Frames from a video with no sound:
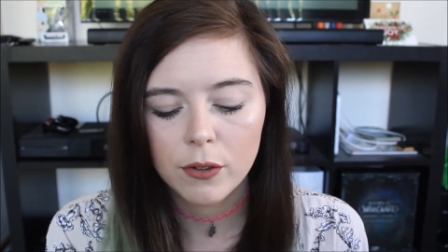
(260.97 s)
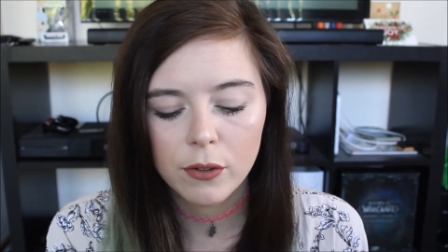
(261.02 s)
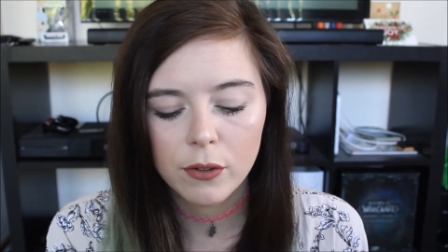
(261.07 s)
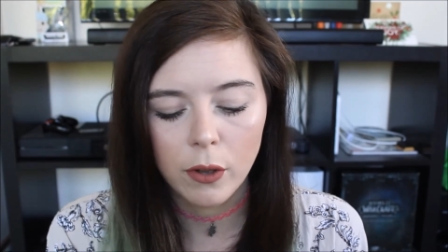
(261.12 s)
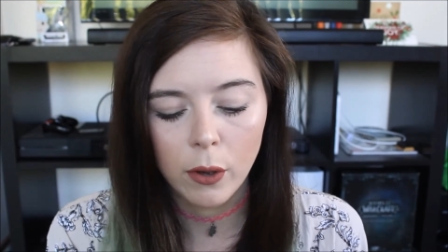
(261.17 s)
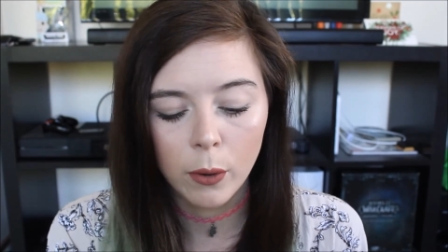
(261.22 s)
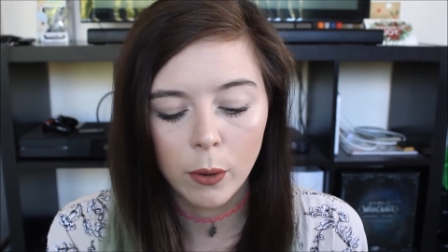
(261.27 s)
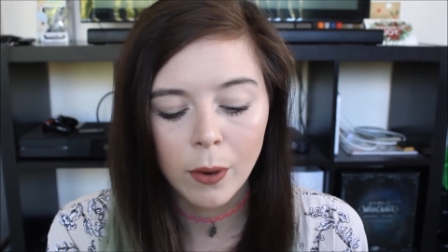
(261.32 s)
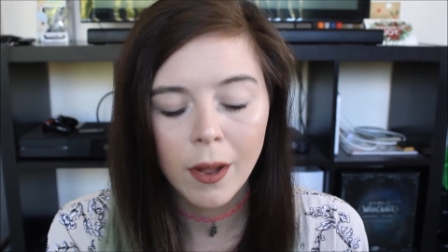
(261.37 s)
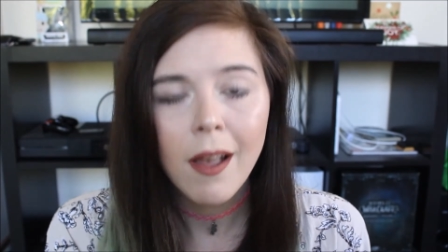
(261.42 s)

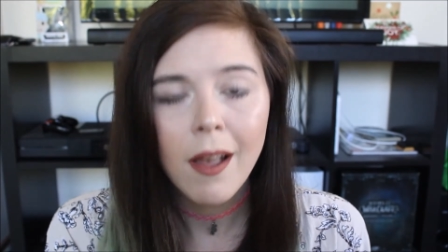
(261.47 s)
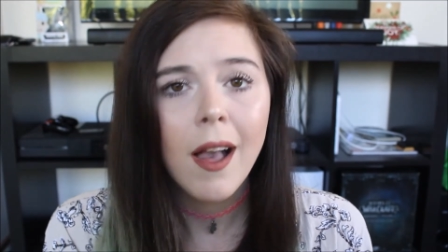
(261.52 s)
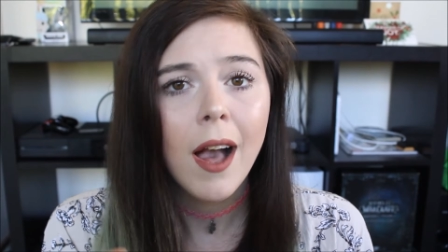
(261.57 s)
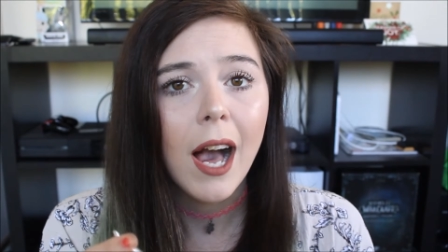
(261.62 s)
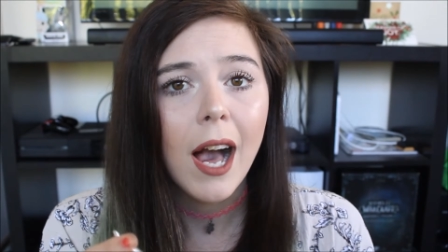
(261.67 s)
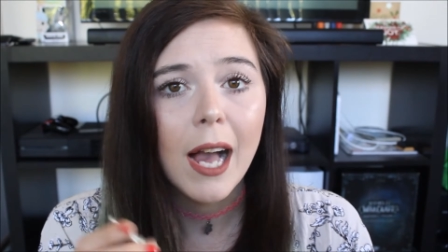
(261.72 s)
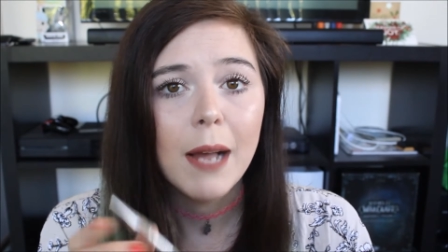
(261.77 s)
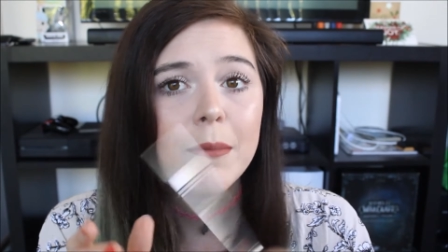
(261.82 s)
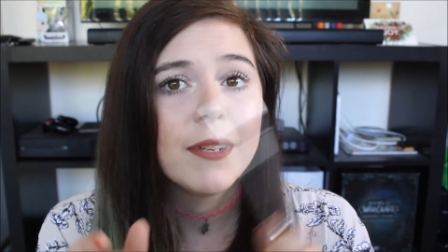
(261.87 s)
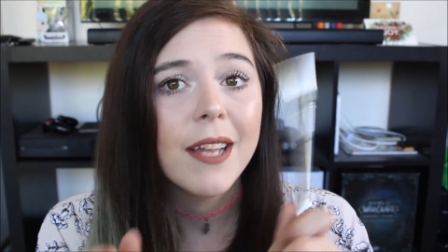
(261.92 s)
so
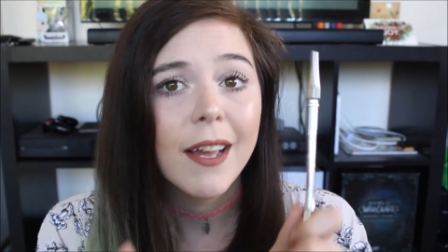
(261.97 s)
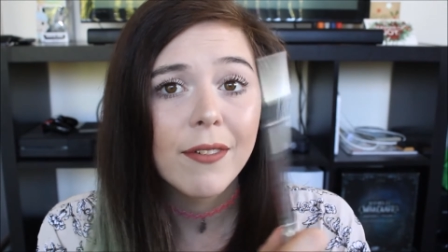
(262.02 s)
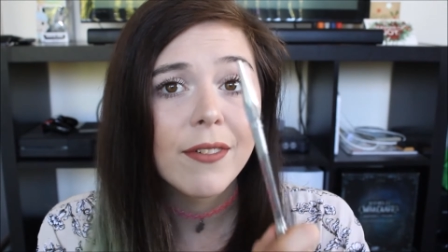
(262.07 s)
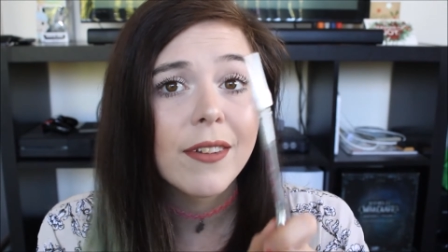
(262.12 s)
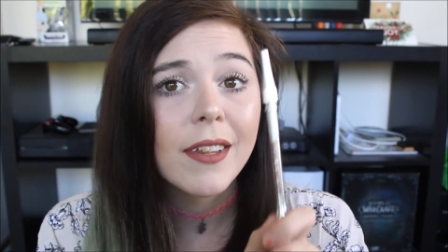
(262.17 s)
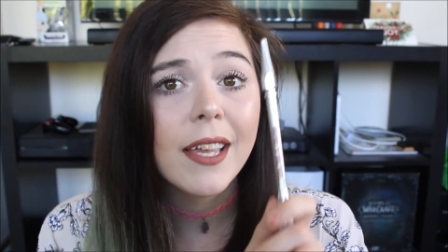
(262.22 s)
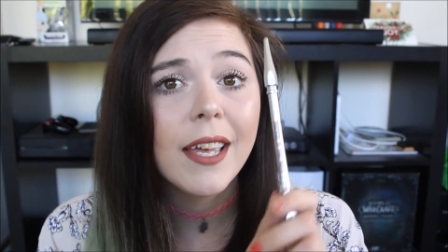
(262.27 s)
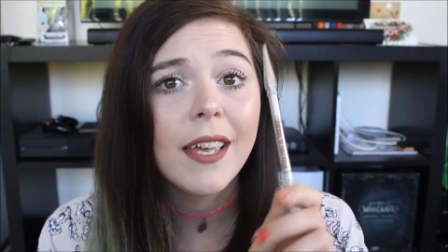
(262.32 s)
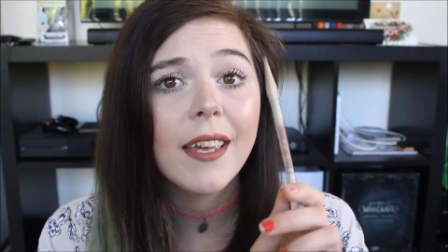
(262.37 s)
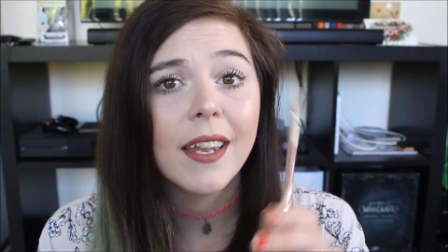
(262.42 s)
I'm
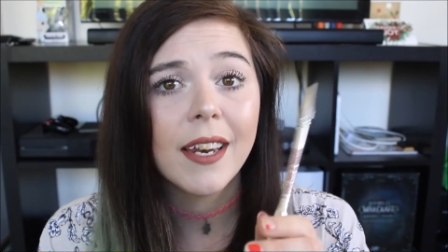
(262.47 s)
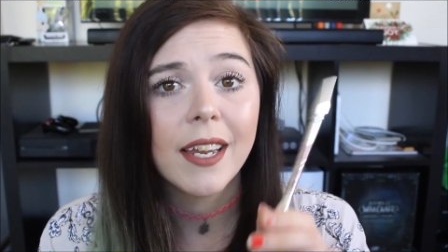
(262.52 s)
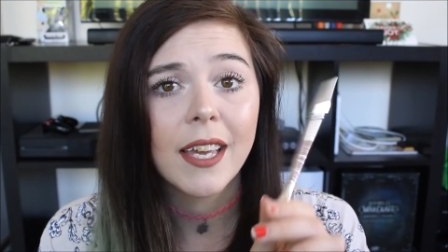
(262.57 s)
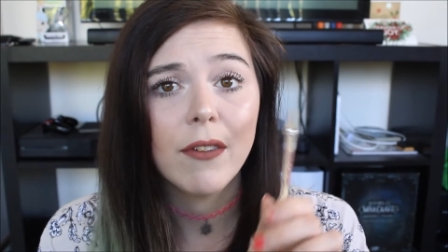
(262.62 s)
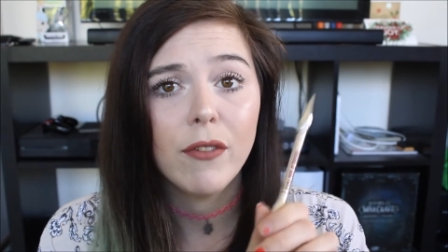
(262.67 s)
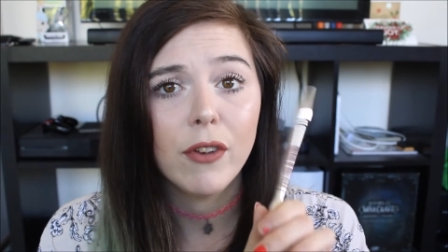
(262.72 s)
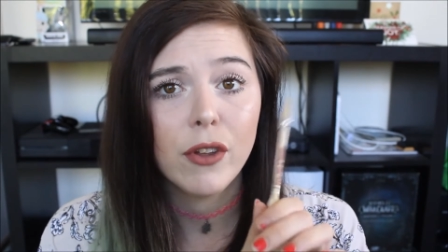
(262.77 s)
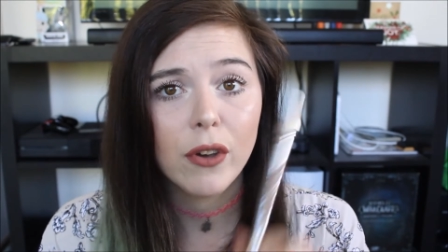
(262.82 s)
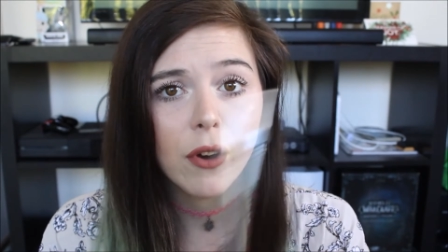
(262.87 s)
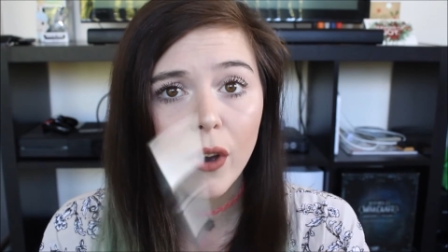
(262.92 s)
definitely going to
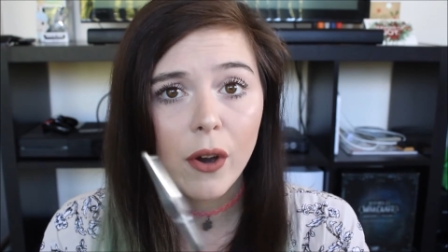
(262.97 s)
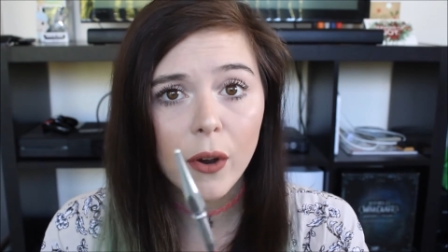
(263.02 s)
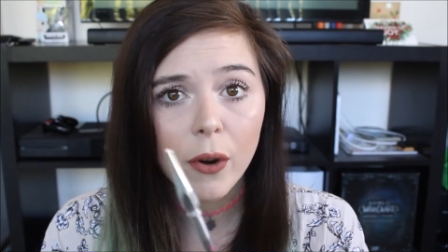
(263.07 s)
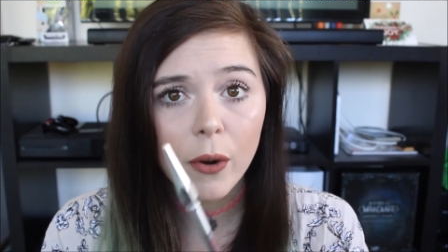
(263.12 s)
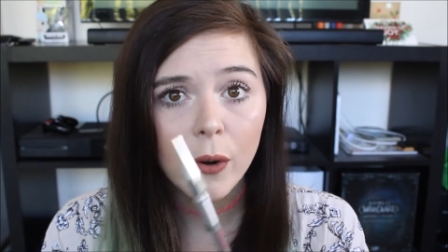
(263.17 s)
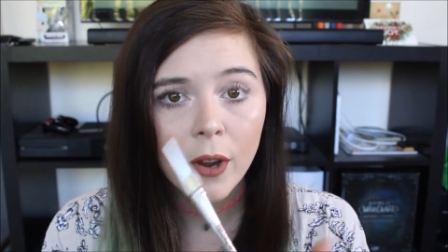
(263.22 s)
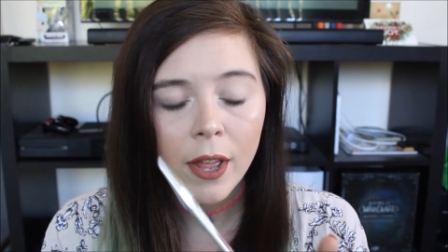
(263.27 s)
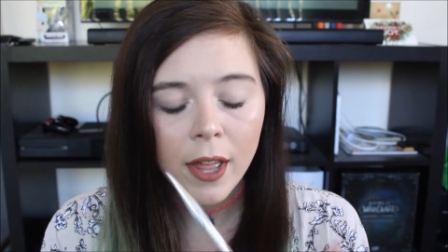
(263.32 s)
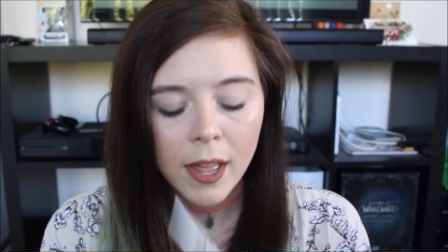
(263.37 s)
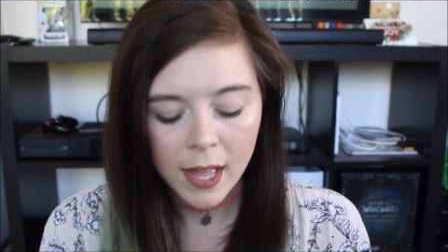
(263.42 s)
give it a
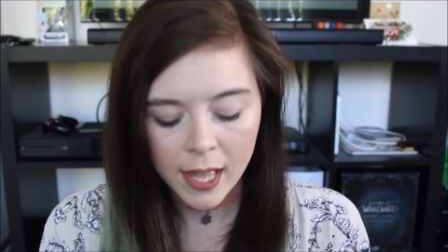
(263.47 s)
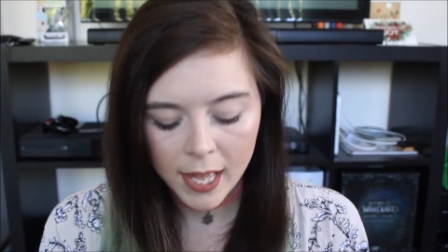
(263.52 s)
go,